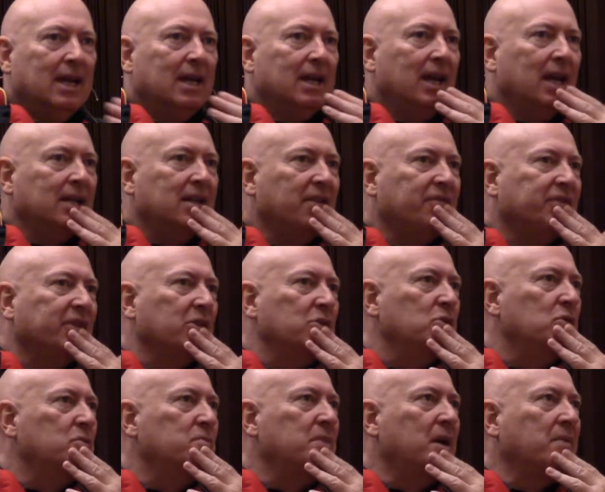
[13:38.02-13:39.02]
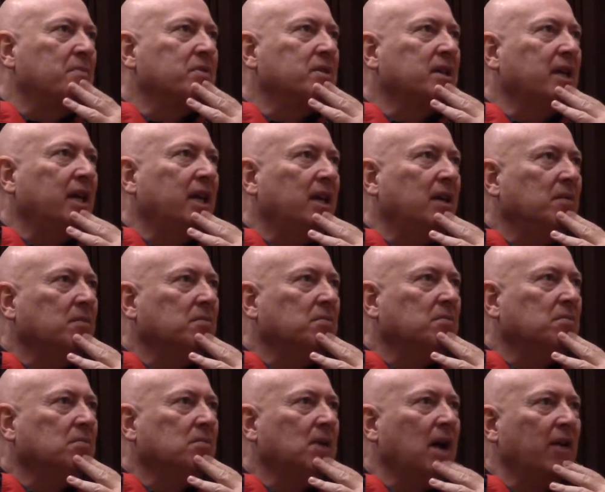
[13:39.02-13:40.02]
And afternoon, Mom say,
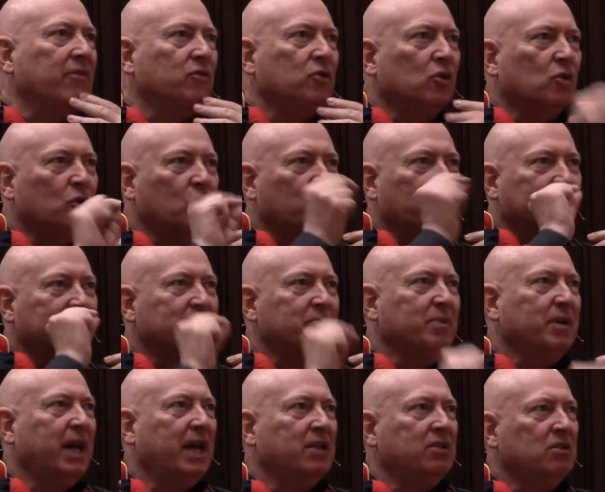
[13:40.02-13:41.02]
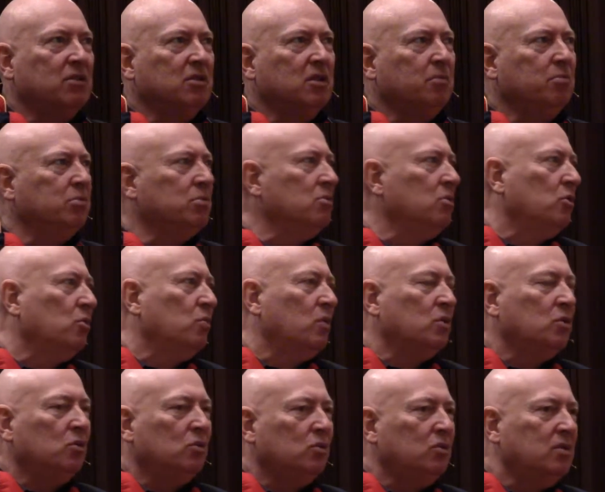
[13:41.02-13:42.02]
after our espresso, say, Bruno, you want
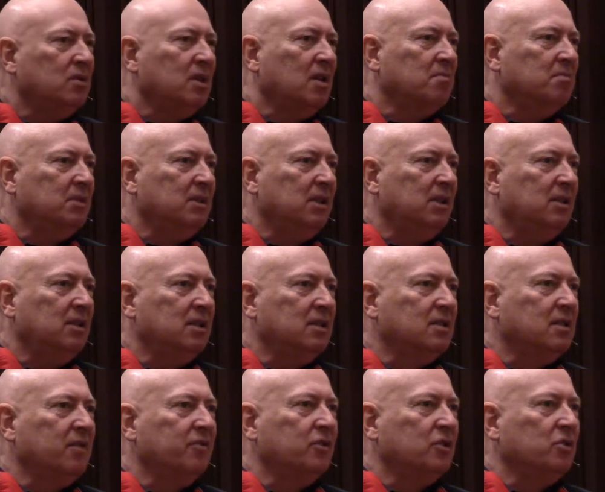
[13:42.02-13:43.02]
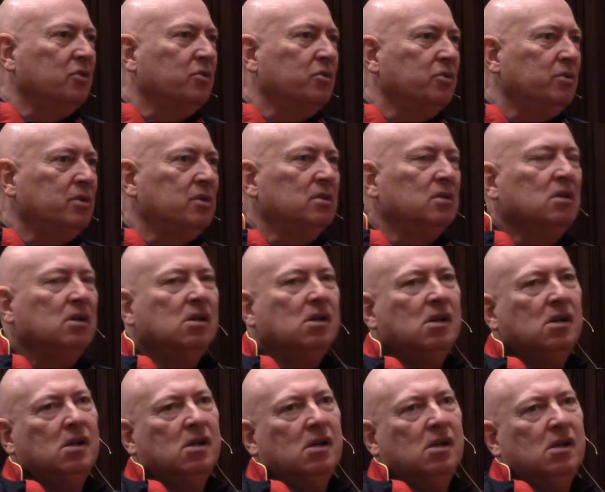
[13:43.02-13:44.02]
to do something this afternoon?
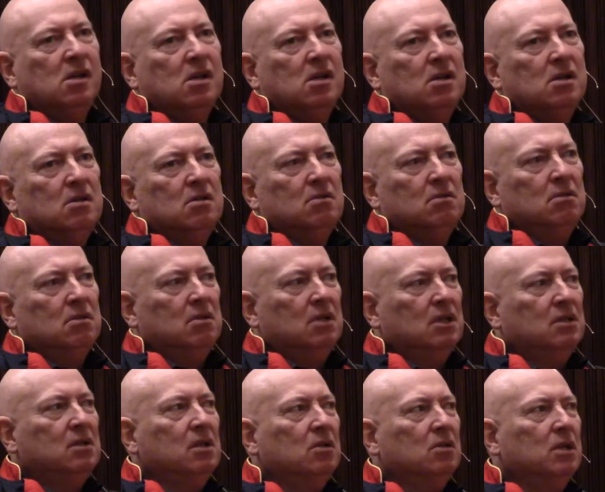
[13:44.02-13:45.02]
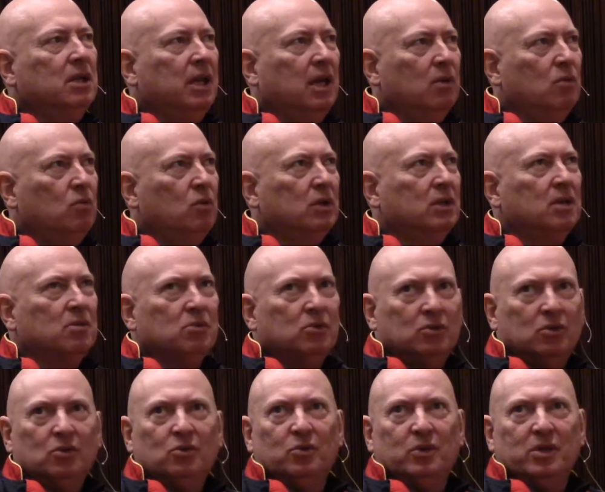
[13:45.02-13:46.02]
I say, okay, what I'm going
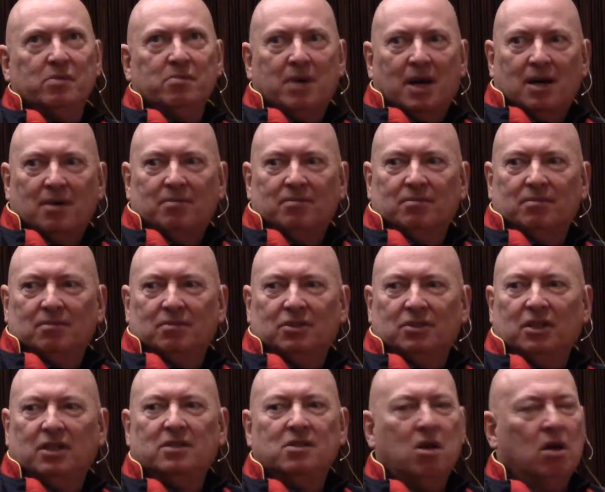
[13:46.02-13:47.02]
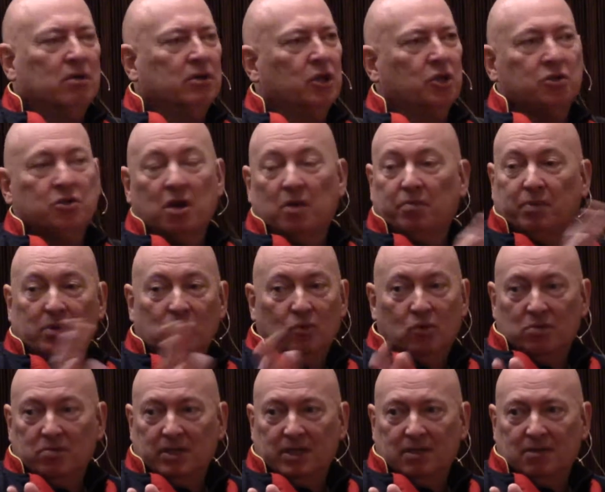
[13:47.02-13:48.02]
to do with Mom? She's not a shopping
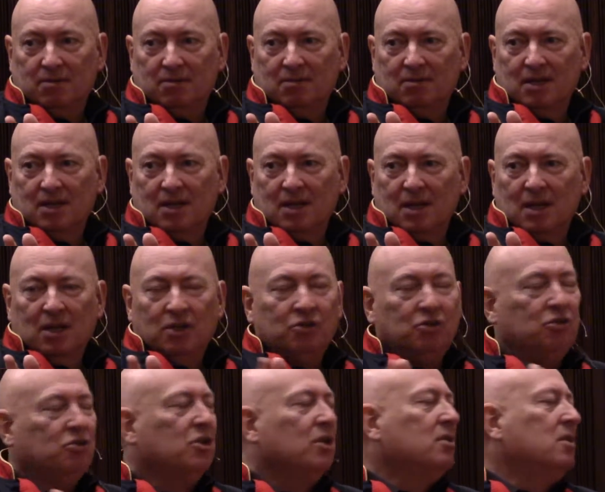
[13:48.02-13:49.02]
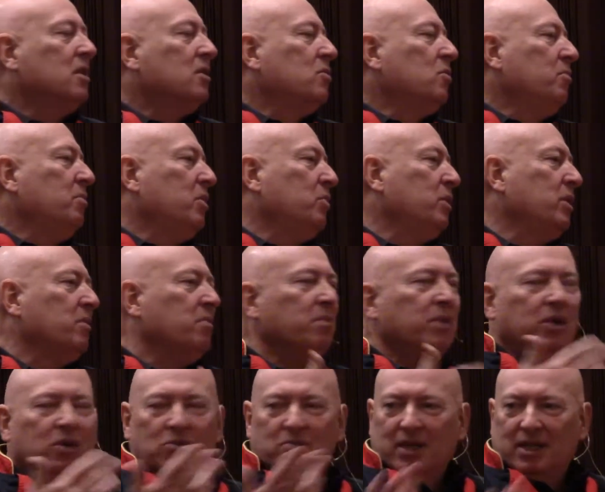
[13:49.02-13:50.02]
woman. She just has to be with
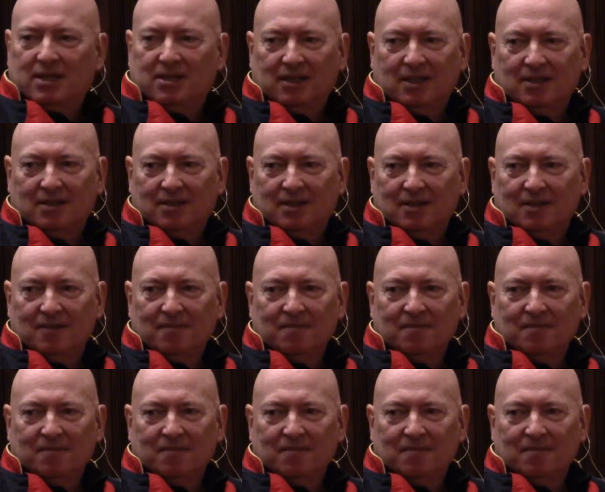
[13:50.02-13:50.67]
me or my sister.